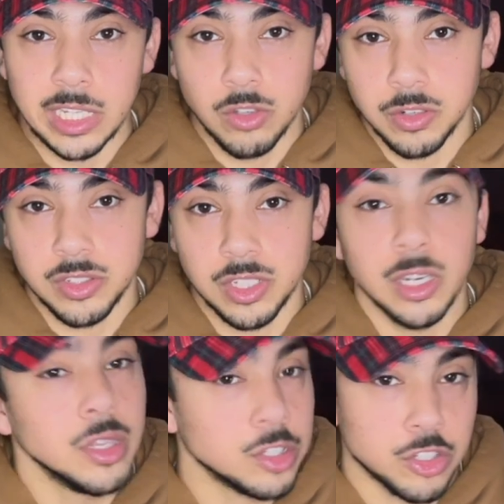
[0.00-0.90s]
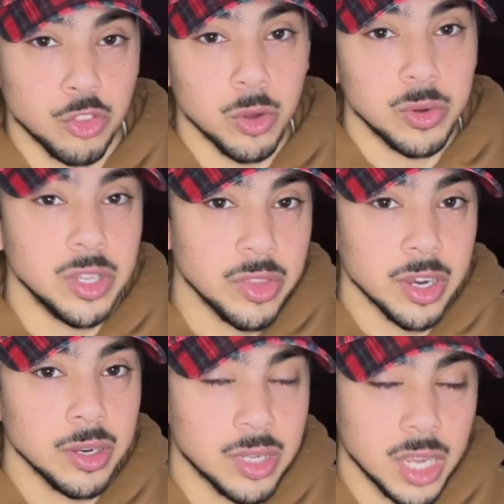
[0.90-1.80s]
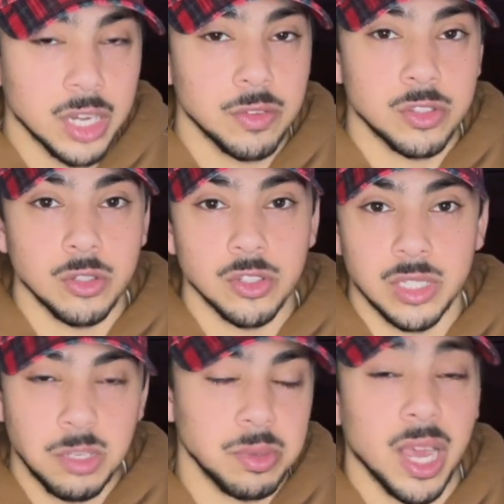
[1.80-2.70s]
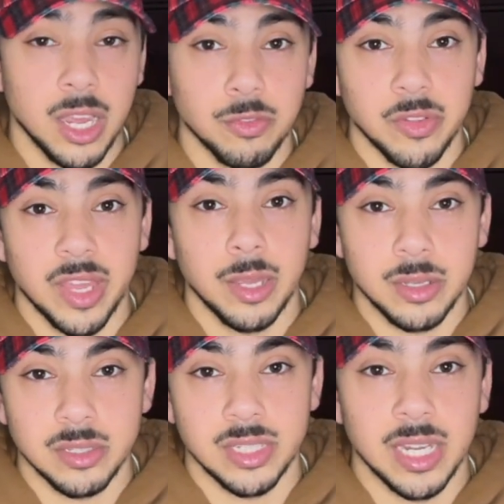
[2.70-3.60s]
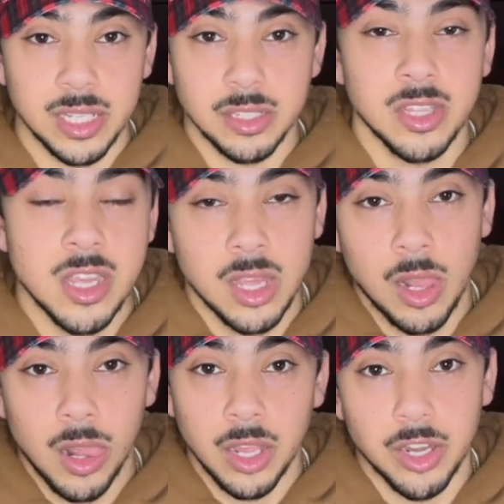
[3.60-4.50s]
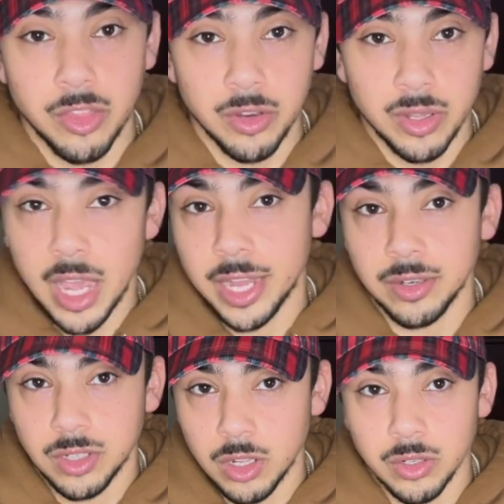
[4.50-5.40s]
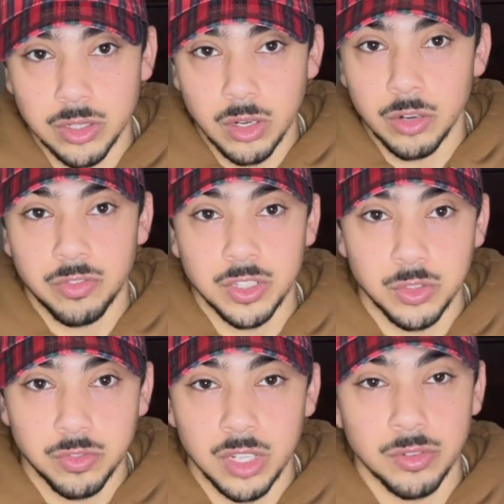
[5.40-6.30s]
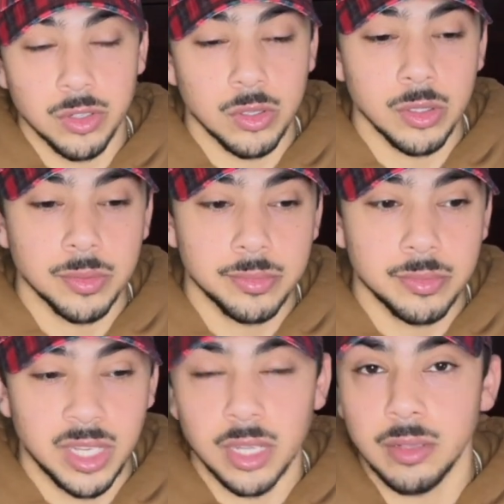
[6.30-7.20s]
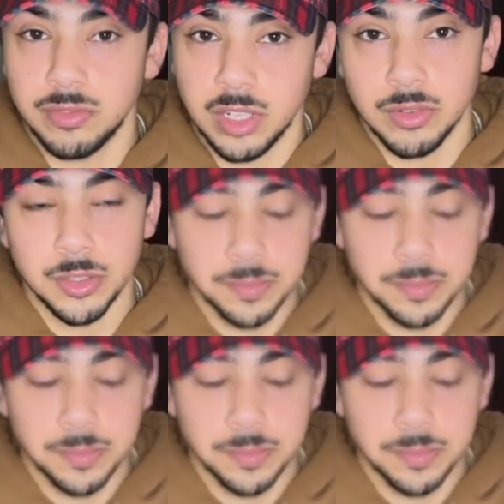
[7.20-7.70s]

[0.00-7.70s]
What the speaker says: like tartrazine, just thrown in there kind of. So just keep an eye out for that, because that is another added color and artificial flavor, or flavor.